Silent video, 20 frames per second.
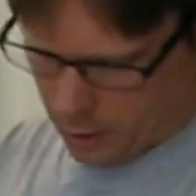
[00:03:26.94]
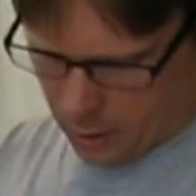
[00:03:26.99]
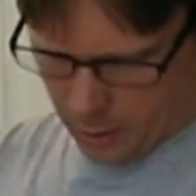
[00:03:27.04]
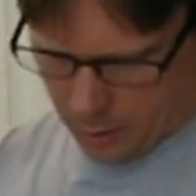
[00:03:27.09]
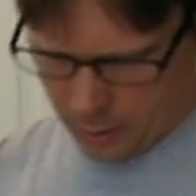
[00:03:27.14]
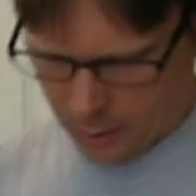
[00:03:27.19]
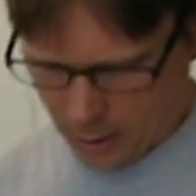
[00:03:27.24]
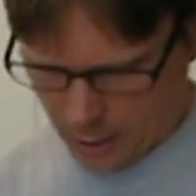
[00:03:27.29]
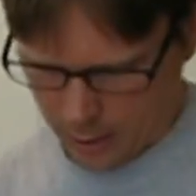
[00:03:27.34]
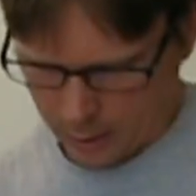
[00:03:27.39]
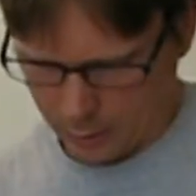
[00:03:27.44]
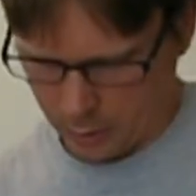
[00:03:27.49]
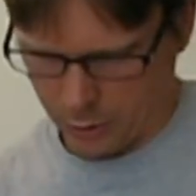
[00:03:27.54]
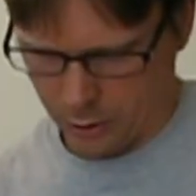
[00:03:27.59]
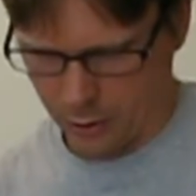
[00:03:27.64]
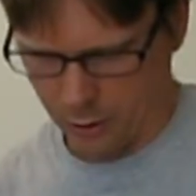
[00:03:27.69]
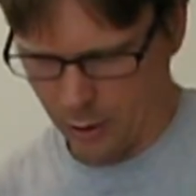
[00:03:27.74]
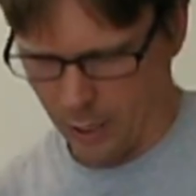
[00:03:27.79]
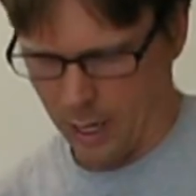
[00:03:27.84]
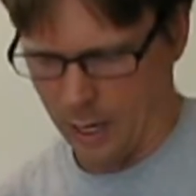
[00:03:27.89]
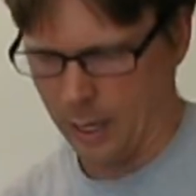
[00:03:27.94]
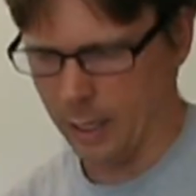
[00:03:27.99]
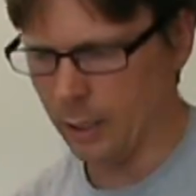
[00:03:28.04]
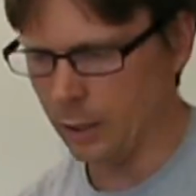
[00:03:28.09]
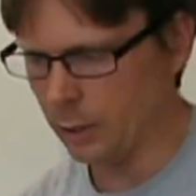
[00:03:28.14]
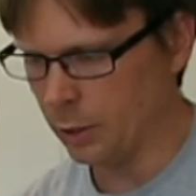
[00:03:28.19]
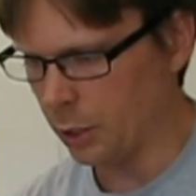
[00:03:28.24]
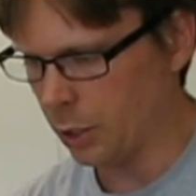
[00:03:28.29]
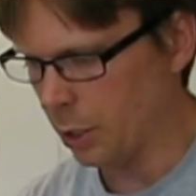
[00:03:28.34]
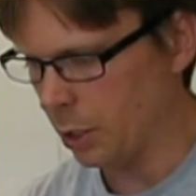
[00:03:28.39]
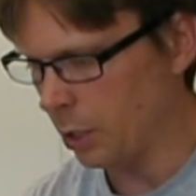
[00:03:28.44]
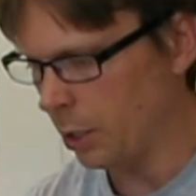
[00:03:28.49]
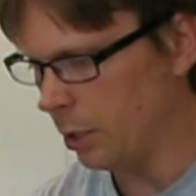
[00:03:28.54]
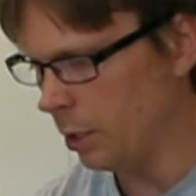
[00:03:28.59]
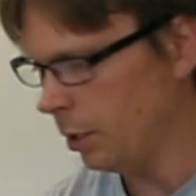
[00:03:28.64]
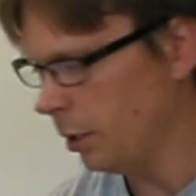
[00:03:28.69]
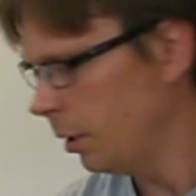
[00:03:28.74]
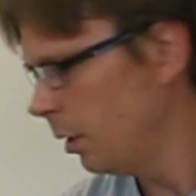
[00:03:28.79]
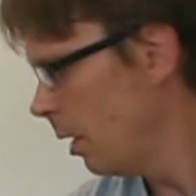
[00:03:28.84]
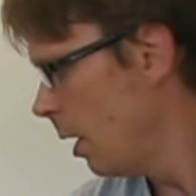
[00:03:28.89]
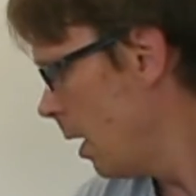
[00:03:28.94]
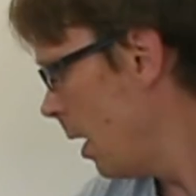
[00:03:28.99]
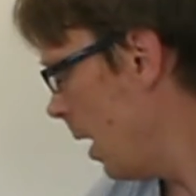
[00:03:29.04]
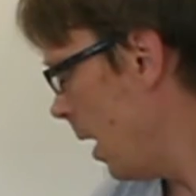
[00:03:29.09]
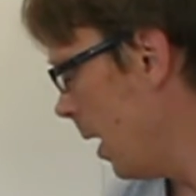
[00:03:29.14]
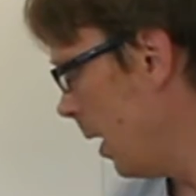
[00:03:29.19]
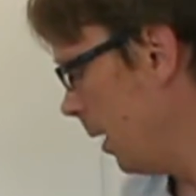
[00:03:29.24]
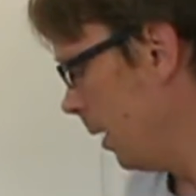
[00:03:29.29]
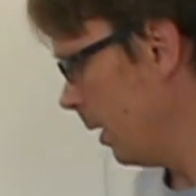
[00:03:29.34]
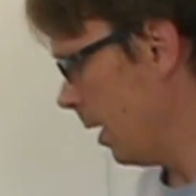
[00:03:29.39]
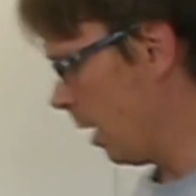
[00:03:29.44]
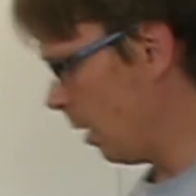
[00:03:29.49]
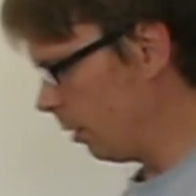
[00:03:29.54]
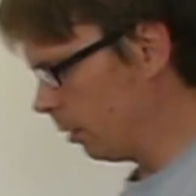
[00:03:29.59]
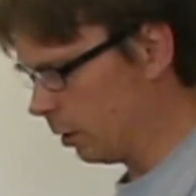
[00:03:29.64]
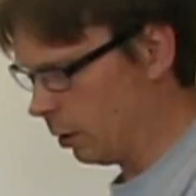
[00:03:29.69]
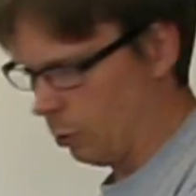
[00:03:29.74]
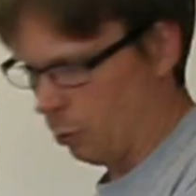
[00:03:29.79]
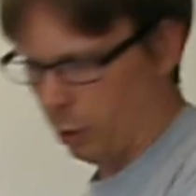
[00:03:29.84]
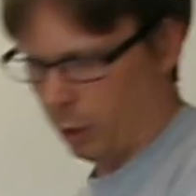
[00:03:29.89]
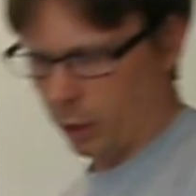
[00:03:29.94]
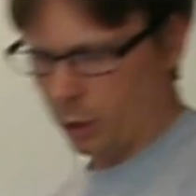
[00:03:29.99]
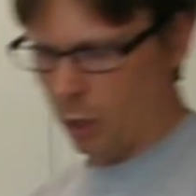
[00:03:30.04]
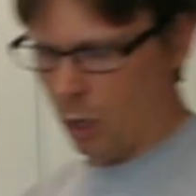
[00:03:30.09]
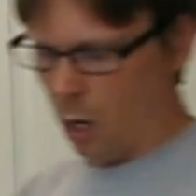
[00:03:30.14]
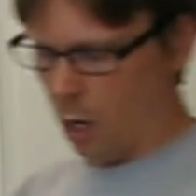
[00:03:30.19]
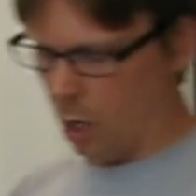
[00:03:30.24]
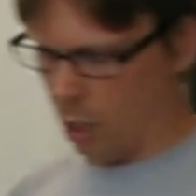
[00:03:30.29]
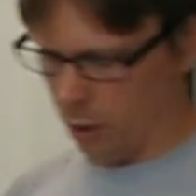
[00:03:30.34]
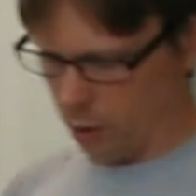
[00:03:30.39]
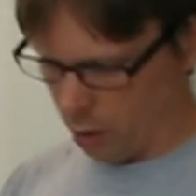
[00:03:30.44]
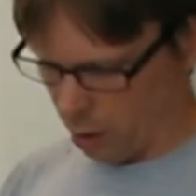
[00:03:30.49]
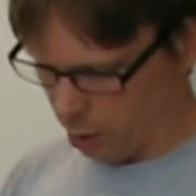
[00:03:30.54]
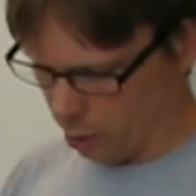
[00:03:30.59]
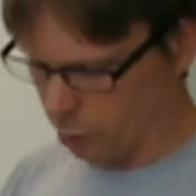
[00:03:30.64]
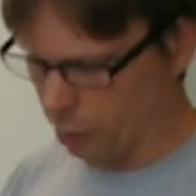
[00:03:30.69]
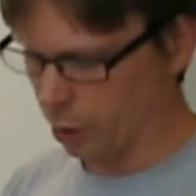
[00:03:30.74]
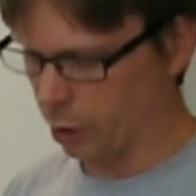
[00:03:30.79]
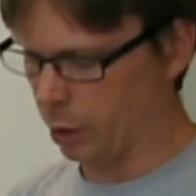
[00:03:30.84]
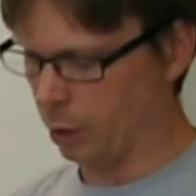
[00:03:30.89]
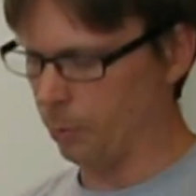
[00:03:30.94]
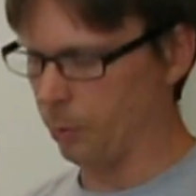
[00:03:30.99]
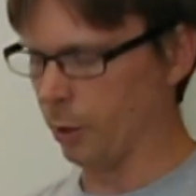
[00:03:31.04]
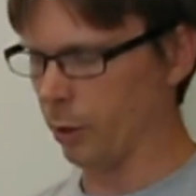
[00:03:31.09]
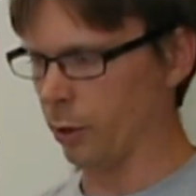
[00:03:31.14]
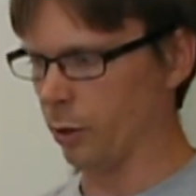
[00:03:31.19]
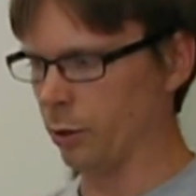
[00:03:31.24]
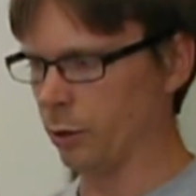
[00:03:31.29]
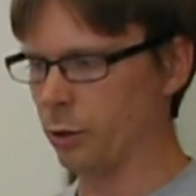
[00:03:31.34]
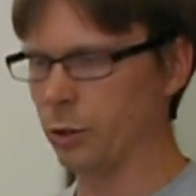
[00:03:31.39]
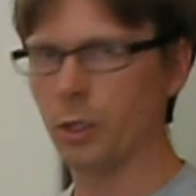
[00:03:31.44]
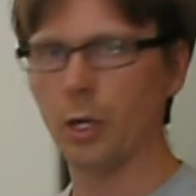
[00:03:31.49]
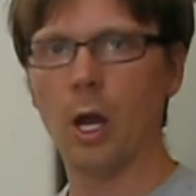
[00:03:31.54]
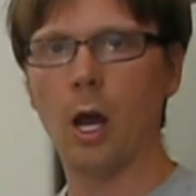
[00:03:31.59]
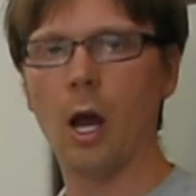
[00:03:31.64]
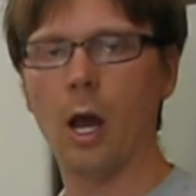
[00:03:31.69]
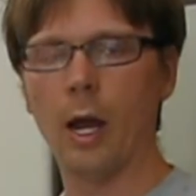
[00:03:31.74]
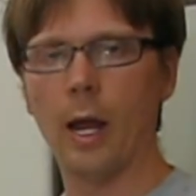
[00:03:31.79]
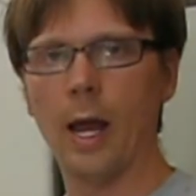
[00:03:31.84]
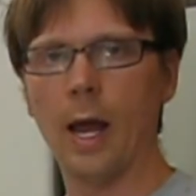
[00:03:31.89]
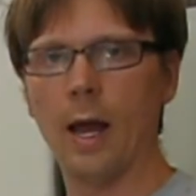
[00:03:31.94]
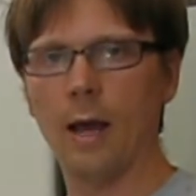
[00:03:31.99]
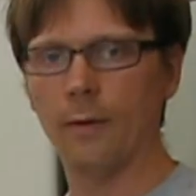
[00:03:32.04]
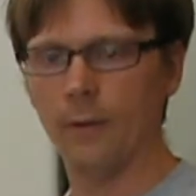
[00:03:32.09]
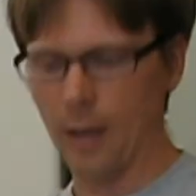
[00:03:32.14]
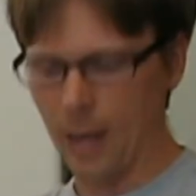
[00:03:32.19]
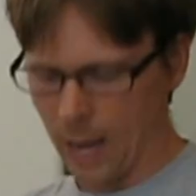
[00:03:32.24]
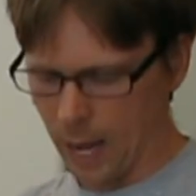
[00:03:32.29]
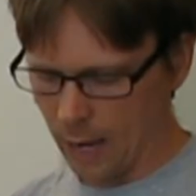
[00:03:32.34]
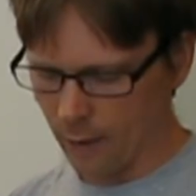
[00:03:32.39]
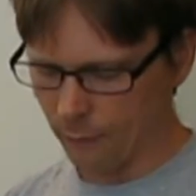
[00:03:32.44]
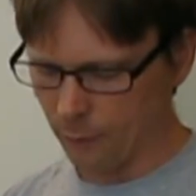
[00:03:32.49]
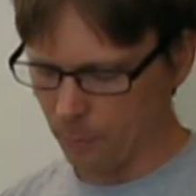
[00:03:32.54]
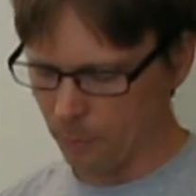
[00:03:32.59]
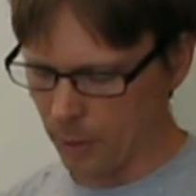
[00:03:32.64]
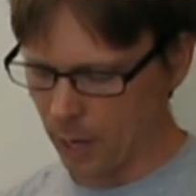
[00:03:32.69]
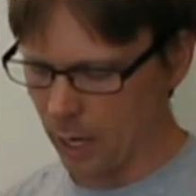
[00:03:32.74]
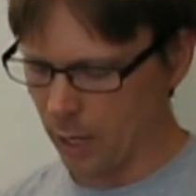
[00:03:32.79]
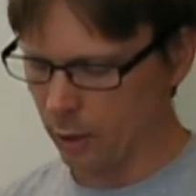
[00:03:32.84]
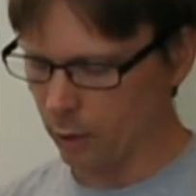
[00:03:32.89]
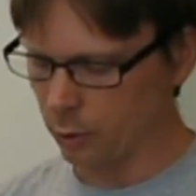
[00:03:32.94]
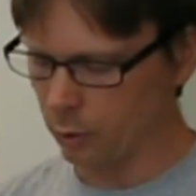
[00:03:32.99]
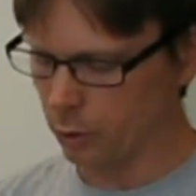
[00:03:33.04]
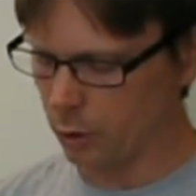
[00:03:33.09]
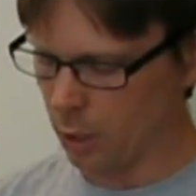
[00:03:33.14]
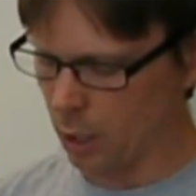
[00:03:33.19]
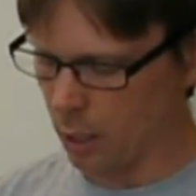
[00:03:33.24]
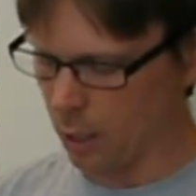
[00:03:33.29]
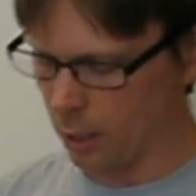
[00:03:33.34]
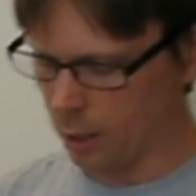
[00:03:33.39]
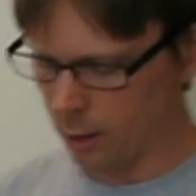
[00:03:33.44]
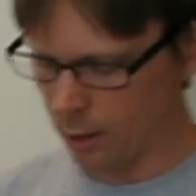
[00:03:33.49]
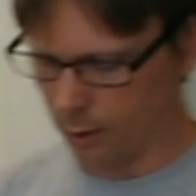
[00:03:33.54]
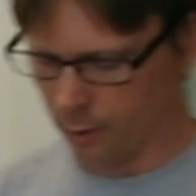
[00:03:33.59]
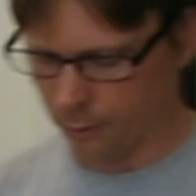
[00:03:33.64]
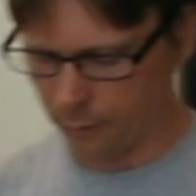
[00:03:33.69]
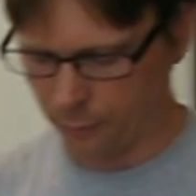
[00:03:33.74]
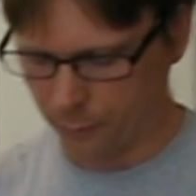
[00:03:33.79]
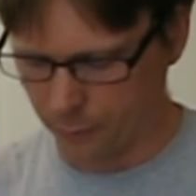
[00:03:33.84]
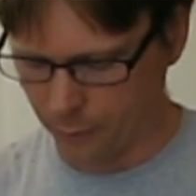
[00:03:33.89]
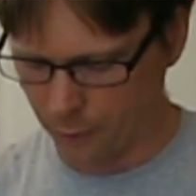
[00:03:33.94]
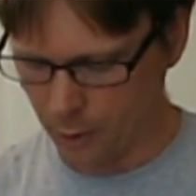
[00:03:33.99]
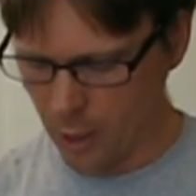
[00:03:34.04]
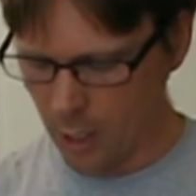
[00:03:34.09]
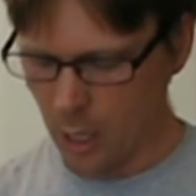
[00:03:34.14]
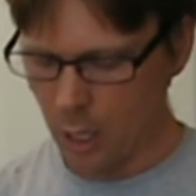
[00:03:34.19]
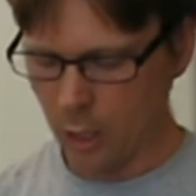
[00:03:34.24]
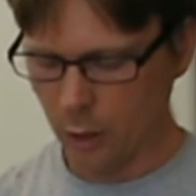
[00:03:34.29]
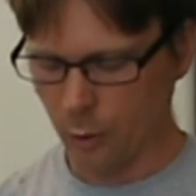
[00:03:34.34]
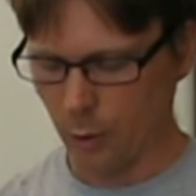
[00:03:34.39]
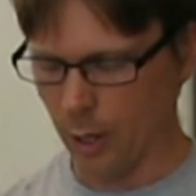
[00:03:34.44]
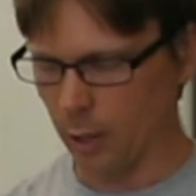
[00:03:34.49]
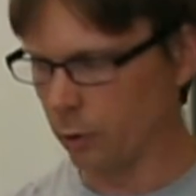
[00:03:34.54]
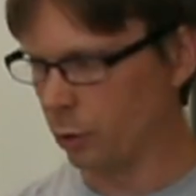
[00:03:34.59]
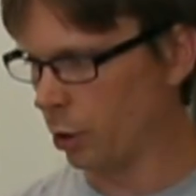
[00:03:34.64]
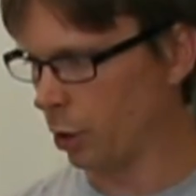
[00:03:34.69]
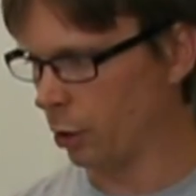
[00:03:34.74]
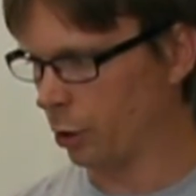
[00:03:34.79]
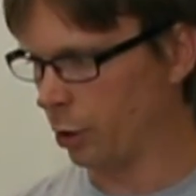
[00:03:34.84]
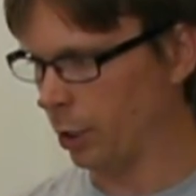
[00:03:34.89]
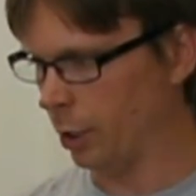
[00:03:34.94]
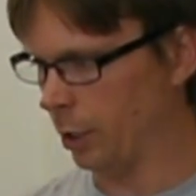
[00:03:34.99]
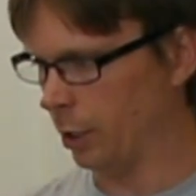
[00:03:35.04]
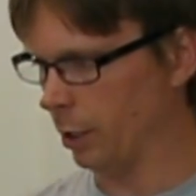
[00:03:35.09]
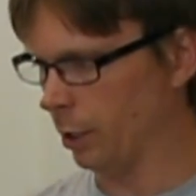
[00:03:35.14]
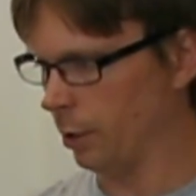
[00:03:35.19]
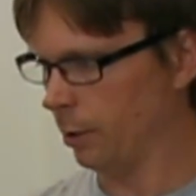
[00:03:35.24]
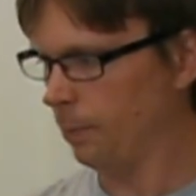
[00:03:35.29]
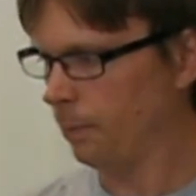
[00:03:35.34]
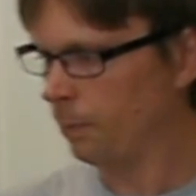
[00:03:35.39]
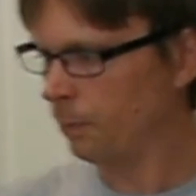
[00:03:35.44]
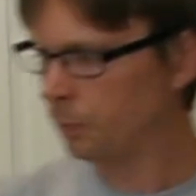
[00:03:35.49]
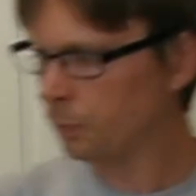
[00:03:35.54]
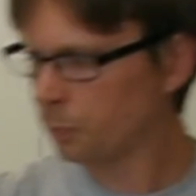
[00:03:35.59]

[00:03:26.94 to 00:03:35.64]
that's that. And now I'm going to work on our turkey burgers. I have a half a pound of ground turkey here.